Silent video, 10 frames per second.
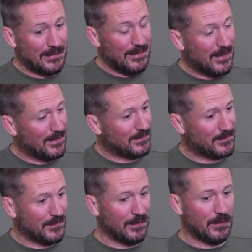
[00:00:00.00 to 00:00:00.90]
Yeah,
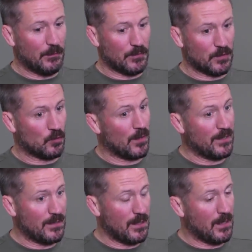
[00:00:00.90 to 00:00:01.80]
it's it, it was a
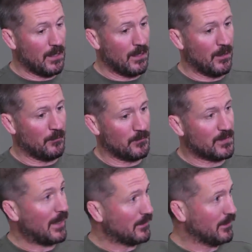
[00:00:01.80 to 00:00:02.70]
great um,
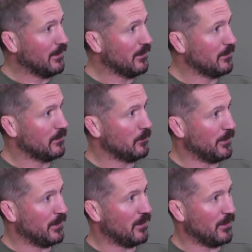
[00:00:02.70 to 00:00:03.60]
tactic
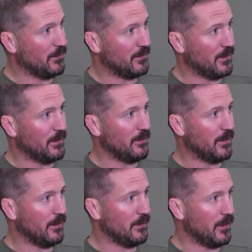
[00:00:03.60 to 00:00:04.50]
by the guys. They,
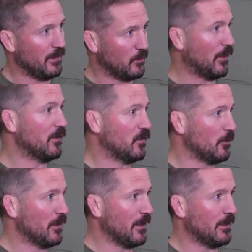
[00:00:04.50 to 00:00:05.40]
they, they had spotted
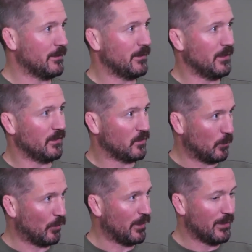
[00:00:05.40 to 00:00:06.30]
something, and they
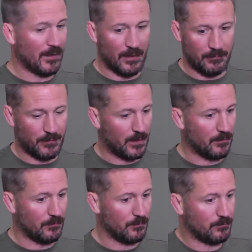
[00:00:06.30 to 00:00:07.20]
exploited it, and,
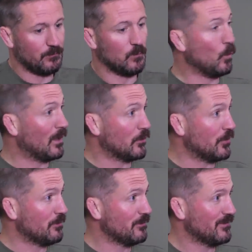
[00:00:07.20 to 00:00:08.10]
and well
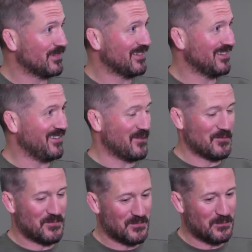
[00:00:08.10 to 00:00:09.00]
done, you
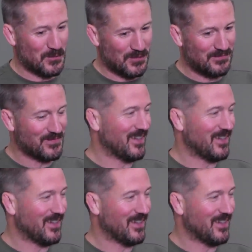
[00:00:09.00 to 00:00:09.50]
know. But